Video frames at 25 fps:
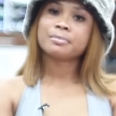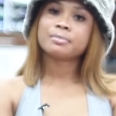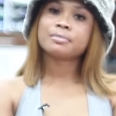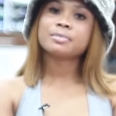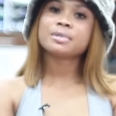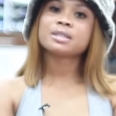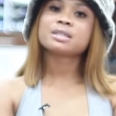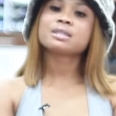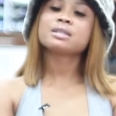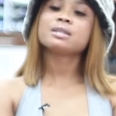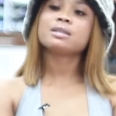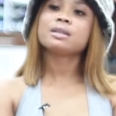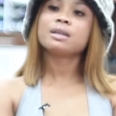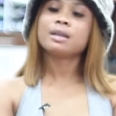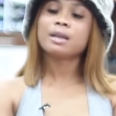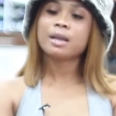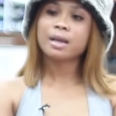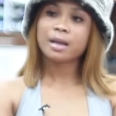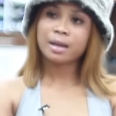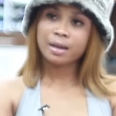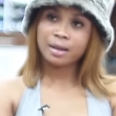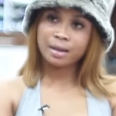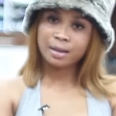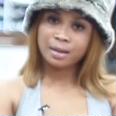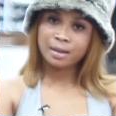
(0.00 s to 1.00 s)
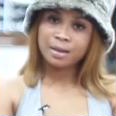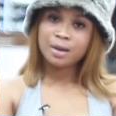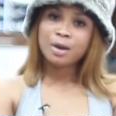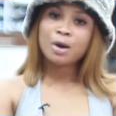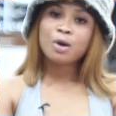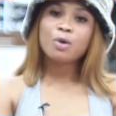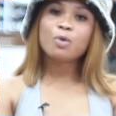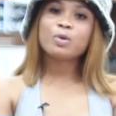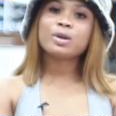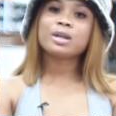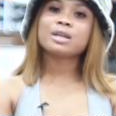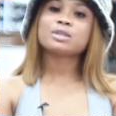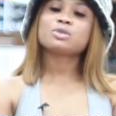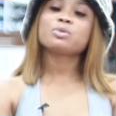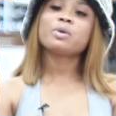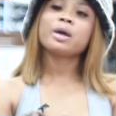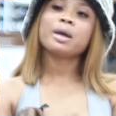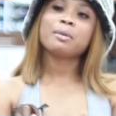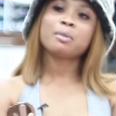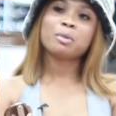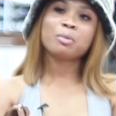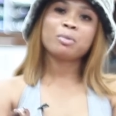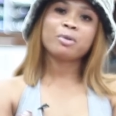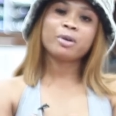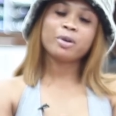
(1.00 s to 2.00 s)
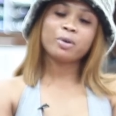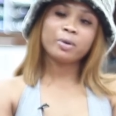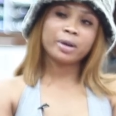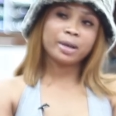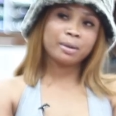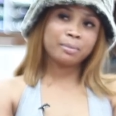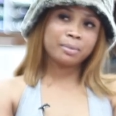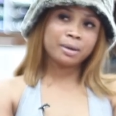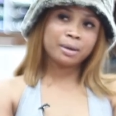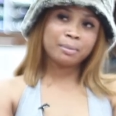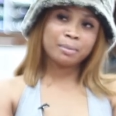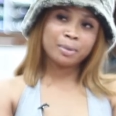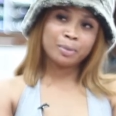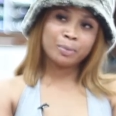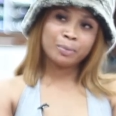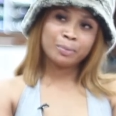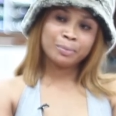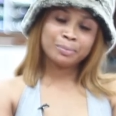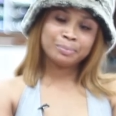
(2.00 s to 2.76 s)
Be sinne. Ona so ye me boy oye be ma.